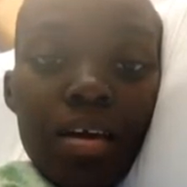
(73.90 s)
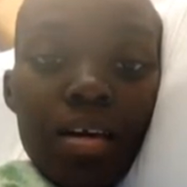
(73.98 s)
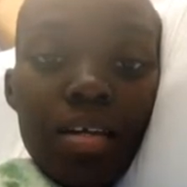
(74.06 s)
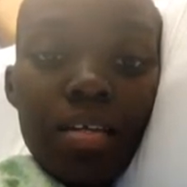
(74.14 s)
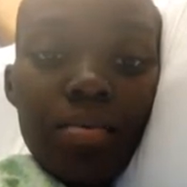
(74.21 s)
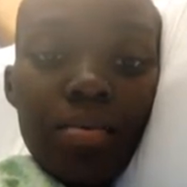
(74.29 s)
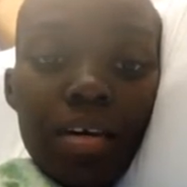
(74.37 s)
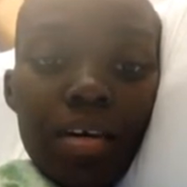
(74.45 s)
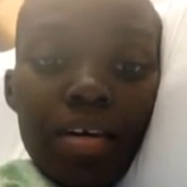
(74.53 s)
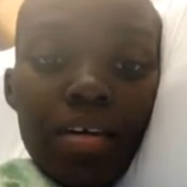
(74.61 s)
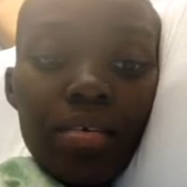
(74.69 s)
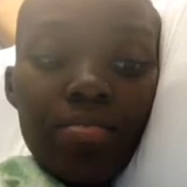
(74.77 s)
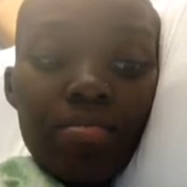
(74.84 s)

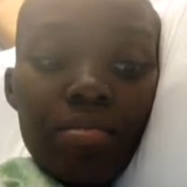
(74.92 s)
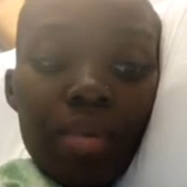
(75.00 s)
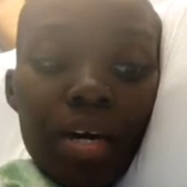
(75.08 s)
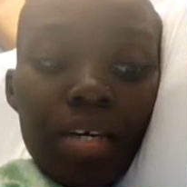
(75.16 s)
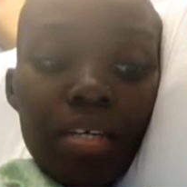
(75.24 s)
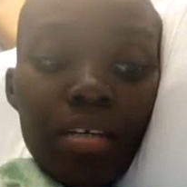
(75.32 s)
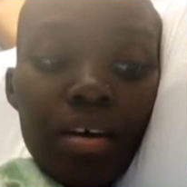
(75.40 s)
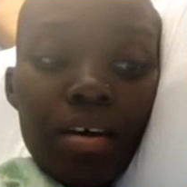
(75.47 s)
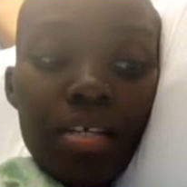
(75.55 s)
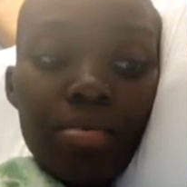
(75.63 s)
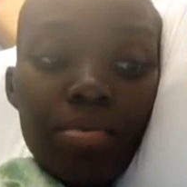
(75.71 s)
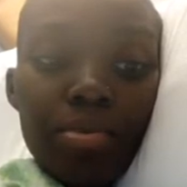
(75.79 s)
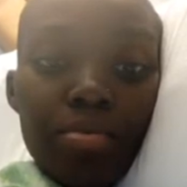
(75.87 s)
Anyway, I'm back in the
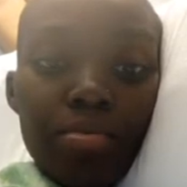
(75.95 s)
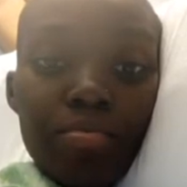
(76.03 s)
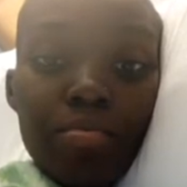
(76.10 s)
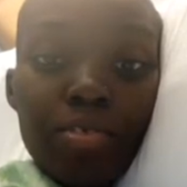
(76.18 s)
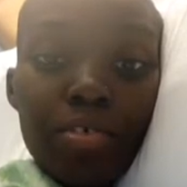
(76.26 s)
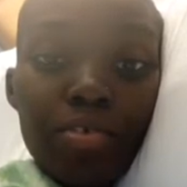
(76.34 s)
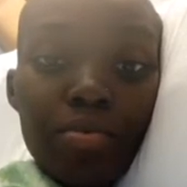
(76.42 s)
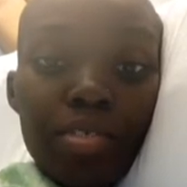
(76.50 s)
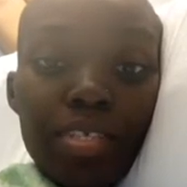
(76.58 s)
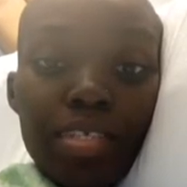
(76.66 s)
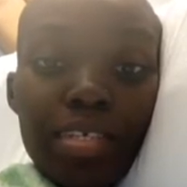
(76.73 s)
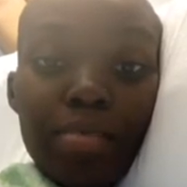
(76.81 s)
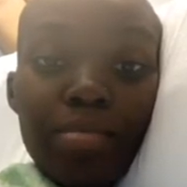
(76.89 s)
hospital. They're doing the
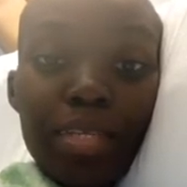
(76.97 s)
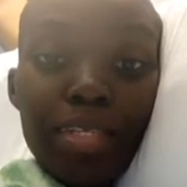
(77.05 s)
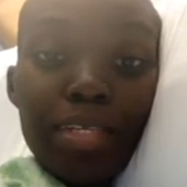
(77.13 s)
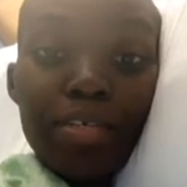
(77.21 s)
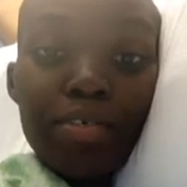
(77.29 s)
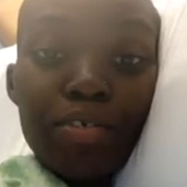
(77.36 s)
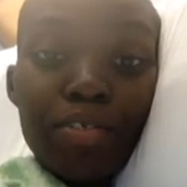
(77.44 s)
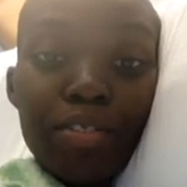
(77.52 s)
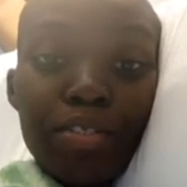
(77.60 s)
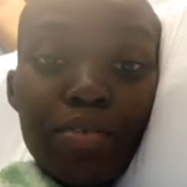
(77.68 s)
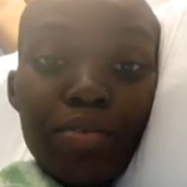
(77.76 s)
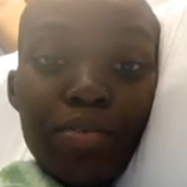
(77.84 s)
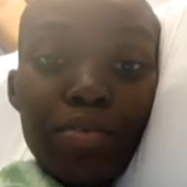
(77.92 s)
same thing they usually
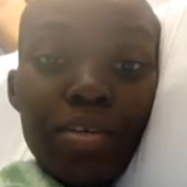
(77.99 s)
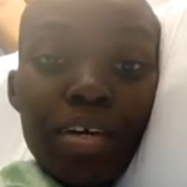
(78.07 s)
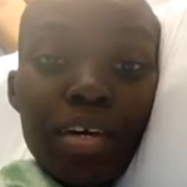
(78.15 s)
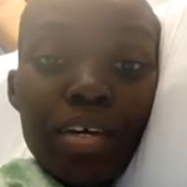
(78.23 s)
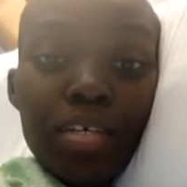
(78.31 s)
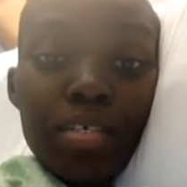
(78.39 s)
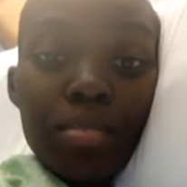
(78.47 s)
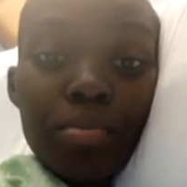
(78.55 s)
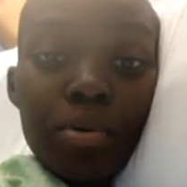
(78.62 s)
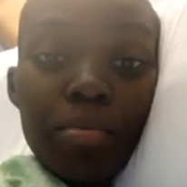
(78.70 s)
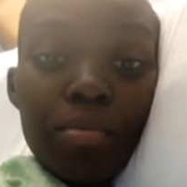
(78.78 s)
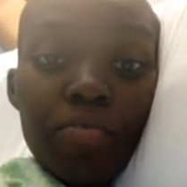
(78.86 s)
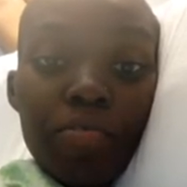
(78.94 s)
do. Just
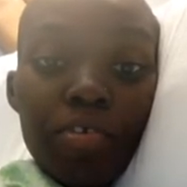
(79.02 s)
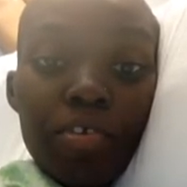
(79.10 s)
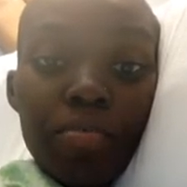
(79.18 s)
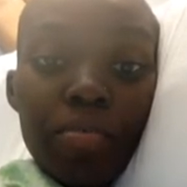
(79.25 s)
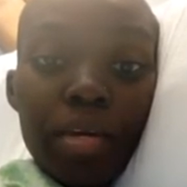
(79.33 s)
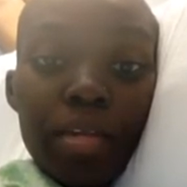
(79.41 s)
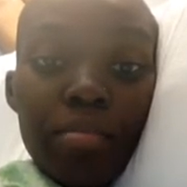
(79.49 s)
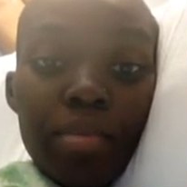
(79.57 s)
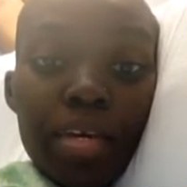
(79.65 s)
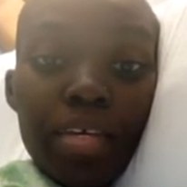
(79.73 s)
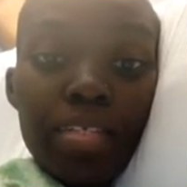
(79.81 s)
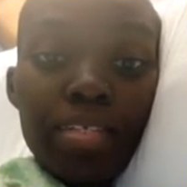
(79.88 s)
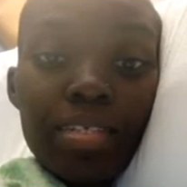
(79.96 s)
pump me full of pain
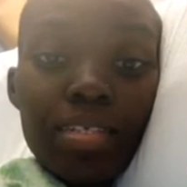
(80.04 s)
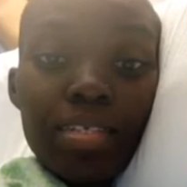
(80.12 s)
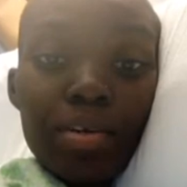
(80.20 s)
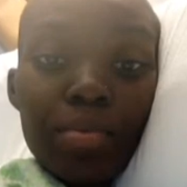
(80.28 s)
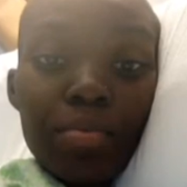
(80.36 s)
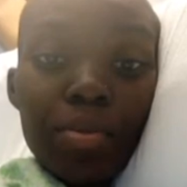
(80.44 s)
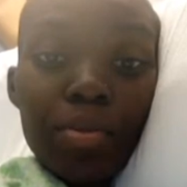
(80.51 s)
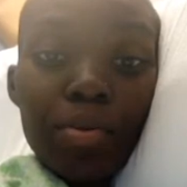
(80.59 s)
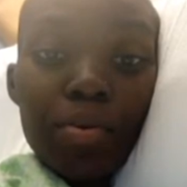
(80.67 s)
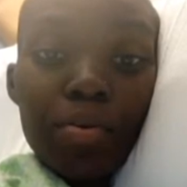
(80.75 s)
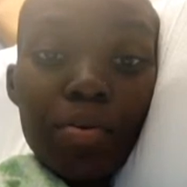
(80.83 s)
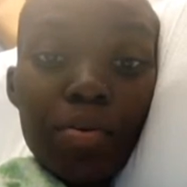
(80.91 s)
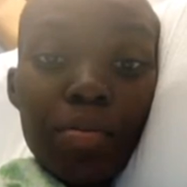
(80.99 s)
meds and tell me to go
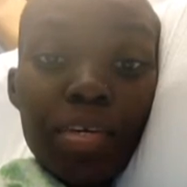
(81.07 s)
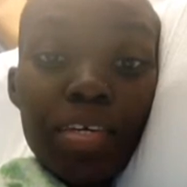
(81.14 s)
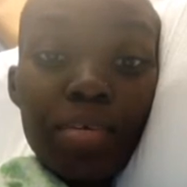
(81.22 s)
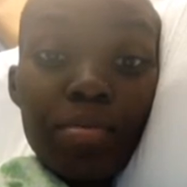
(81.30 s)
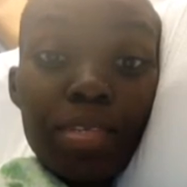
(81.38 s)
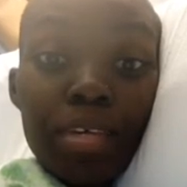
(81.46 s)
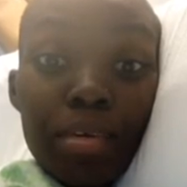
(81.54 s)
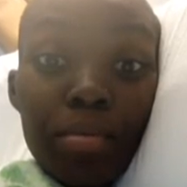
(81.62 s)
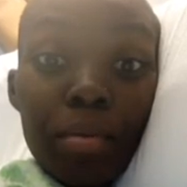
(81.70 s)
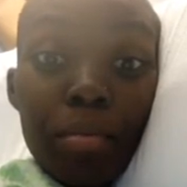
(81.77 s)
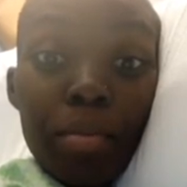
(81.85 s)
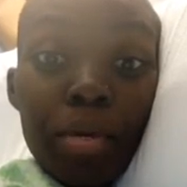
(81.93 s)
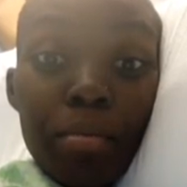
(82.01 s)
home and keep taking my
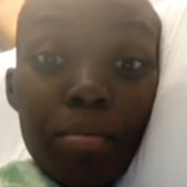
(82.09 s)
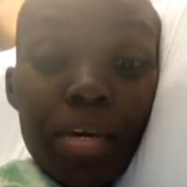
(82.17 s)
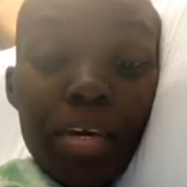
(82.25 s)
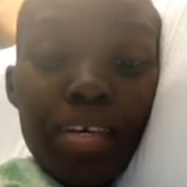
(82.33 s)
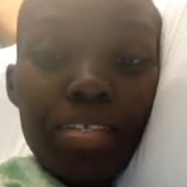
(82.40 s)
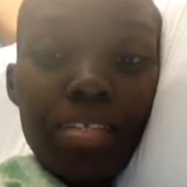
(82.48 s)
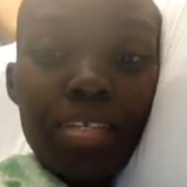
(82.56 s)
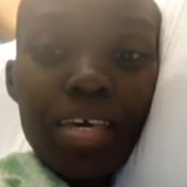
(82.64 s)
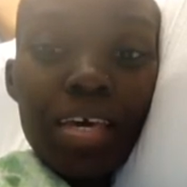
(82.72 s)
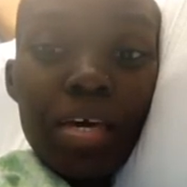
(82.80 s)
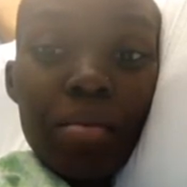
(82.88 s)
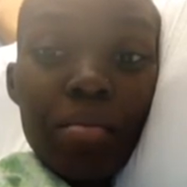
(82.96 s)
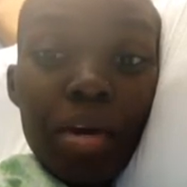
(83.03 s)
pain meds.
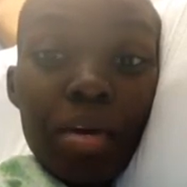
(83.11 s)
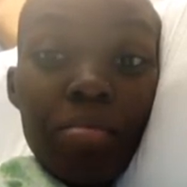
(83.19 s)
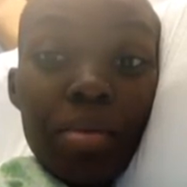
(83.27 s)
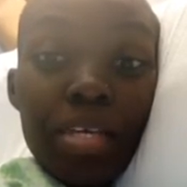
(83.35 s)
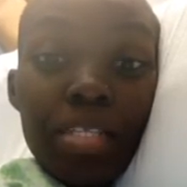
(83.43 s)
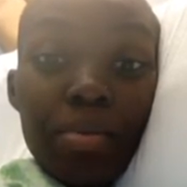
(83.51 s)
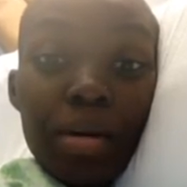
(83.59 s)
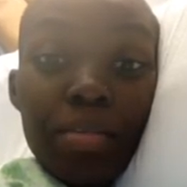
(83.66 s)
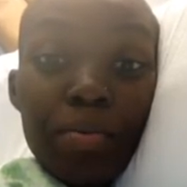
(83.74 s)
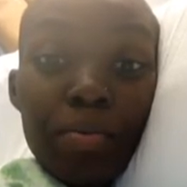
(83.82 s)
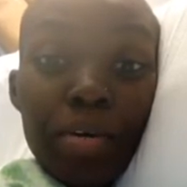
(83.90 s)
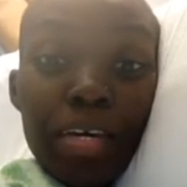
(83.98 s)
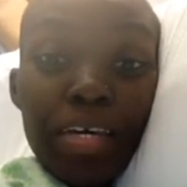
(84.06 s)
Pain meds, by the
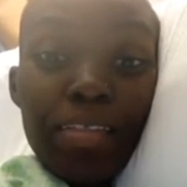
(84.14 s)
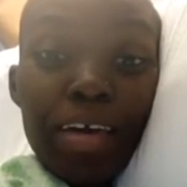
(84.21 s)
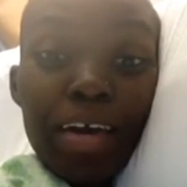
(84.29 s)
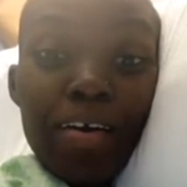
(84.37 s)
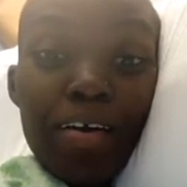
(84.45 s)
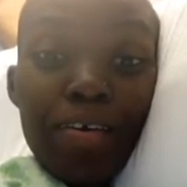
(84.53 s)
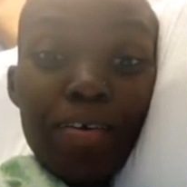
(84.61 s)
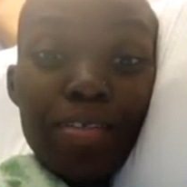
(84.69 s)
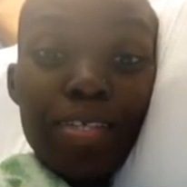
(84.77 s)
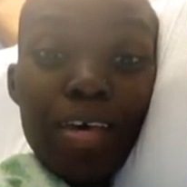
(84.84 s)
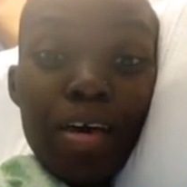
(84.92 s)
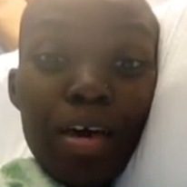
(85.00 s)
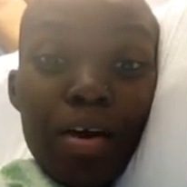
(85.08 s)
way, that cause
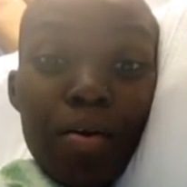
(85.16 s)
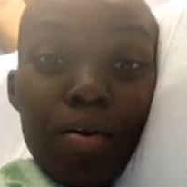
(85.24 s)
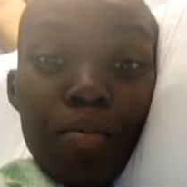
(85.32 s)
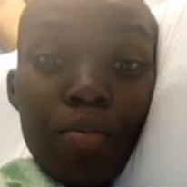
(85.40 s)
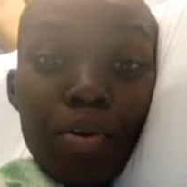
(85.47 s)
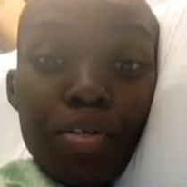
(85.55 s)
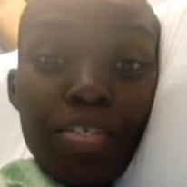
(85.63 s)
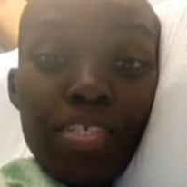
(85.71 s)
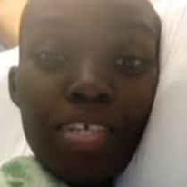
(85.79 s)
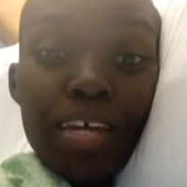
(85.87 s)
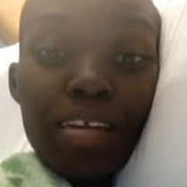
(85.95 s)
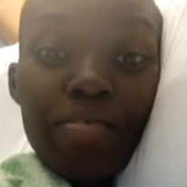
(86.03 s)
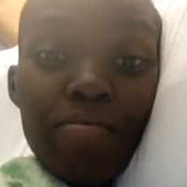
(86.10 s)
a worse
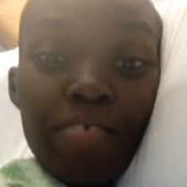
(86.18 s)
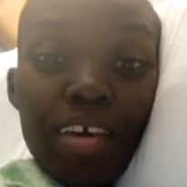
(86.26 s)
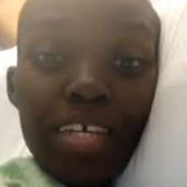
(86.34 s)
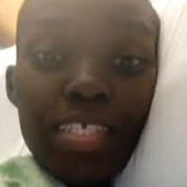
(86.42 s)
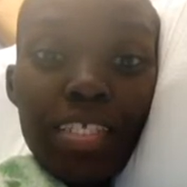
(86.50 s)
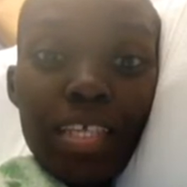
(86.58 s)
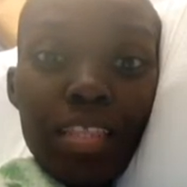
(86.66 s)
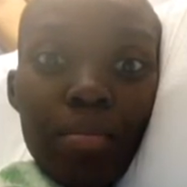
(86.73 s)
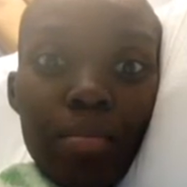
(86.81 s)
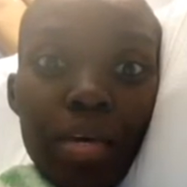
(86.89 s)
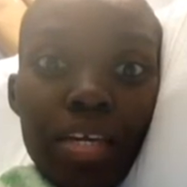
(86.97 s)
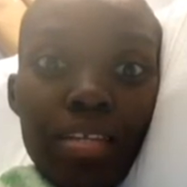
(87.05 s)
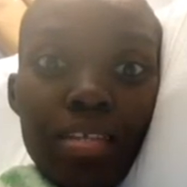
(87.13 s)
side effect than the
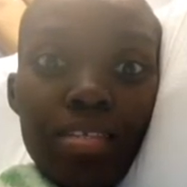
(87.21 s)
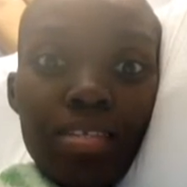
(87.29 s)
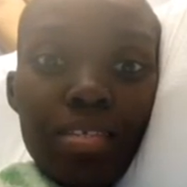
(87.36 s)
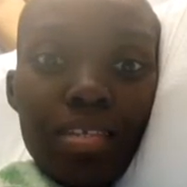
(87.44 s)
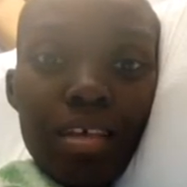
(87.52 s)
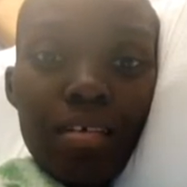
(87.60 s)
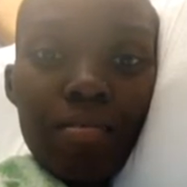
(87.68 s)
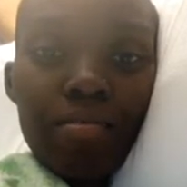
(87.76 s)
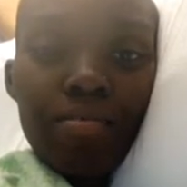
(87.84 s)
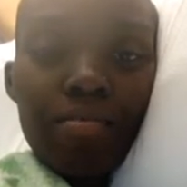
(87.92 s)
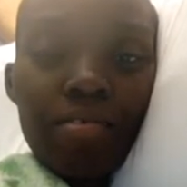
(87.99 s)
pain itself.